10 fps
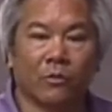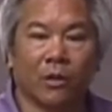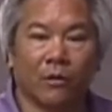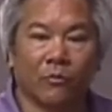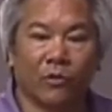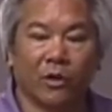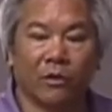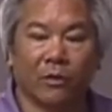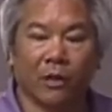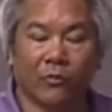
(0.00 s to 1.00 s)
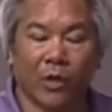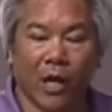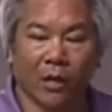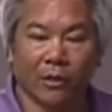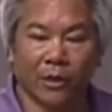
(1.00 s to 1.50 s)
um, re, uh,
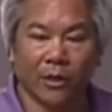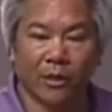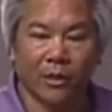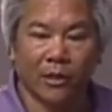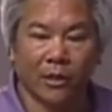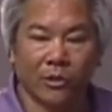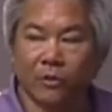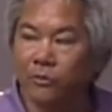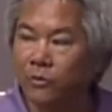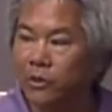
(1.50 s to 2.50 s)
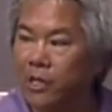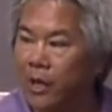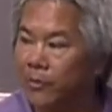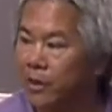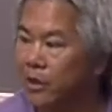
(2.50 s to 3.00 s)
reality in terms of what's
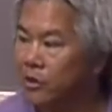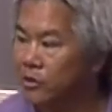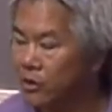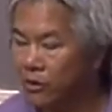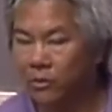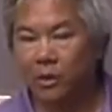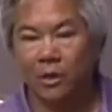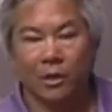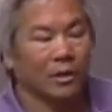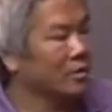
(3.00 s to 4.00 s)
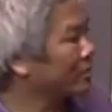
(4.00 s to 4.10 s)
happening. And so, so